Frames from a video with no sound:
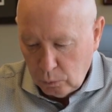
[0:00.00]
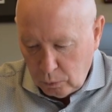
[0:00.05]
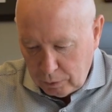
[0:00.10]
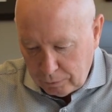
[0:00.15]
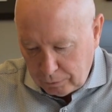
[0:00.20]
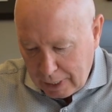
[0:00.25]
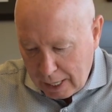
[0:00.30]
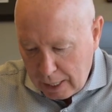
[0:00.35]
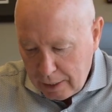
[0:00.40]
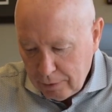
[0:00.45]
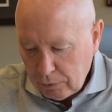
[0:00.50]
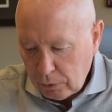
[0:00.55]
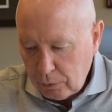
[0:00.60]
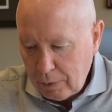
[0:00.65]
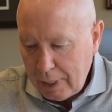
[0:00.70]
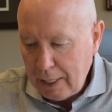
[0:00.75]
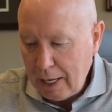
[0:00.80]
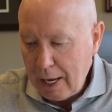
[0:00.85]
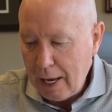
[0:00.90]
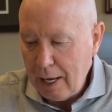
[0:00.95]
we've kind of
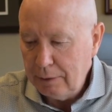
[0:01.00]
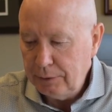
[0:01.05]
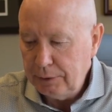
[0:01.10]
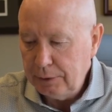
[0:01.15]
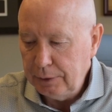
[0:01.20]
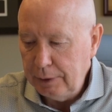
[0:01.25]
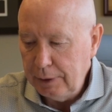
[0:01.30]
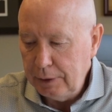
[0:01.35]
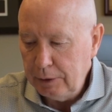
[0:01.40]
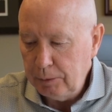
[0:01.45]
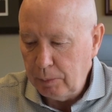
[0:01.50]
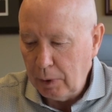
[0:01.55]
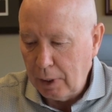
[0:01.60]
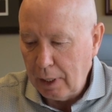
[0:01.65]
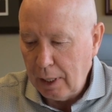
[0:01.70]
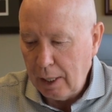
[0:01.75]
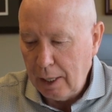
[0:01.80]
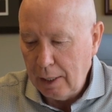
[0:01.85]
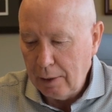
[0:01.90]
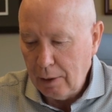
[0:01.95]
already answered this,
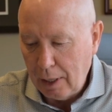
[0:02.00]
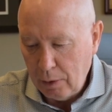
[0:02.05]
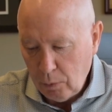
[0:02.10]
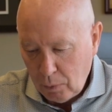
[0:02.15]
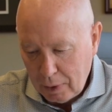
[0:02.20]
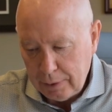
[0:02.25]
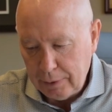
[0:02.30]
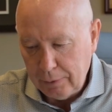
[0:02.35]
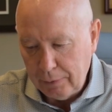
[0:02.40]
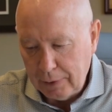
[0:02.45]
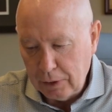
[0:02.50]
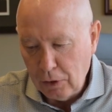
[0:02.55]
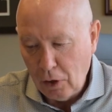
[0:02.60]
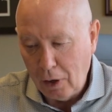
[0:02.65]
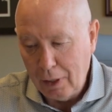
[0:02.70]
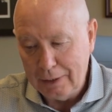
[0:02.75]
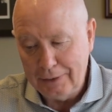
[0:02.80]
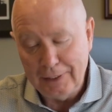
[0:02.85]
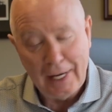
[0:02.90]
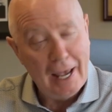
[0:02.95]
but I want to
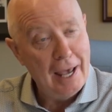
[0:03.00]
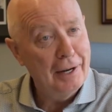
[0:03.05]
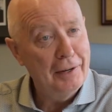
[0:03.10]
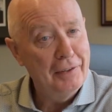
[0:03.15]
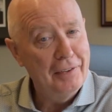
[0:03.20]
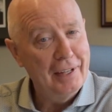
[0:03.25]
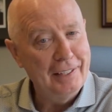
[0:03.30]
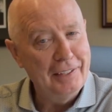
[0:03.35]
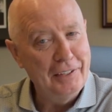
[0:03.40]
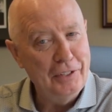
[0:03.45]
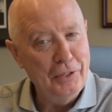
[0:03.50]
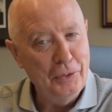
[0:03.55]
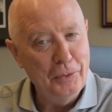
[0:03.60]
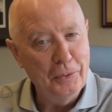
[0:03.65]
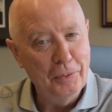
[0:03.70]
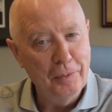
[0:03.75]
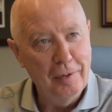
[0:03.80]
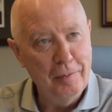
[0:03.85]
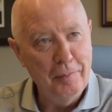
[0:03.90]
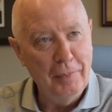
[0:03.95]
acknowledge, Anna, that
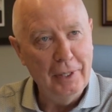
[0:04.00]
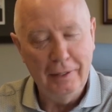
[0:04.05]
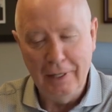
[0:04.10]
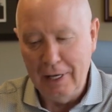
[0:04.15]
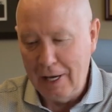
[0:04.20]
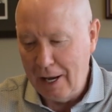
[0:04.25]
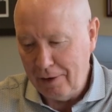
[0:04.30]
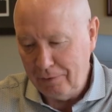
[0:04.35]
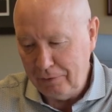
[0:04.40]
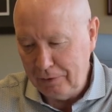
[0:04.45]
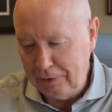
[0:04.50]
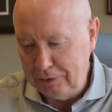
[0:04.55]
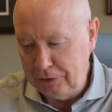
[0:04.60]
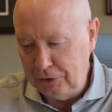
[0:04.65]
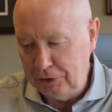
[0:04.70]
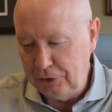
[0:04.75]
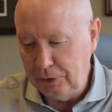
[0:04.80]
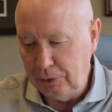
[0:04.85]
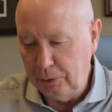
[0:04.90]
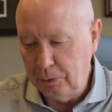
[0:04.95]
you made the
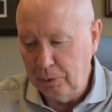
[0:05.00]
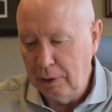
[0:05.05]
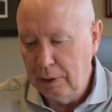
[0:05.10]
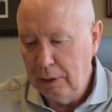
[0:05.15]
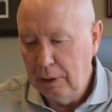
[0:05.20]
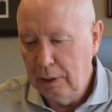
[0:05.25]
effort to